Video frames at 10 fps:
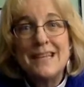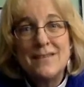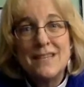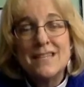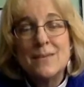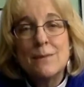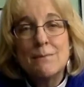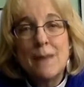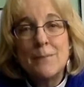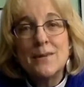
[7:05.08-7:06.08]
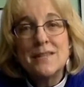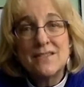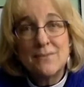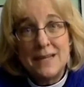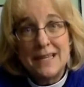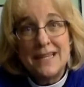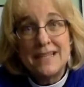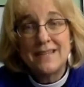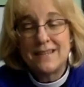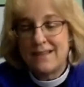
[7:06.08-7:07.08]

Eat of this in remembrance of me.